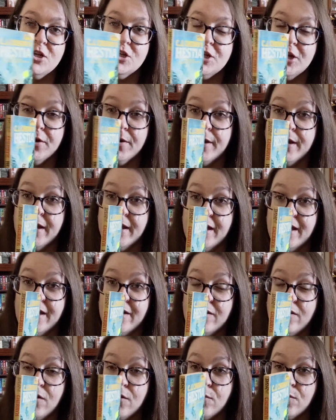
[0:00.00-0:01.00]
Cherryh. I
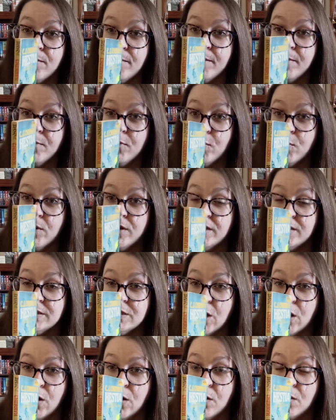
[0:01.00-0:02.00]
cannot remember what it's
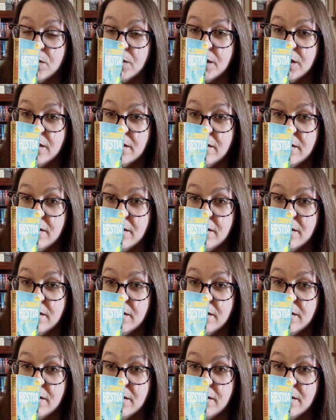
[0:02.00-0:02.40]
called,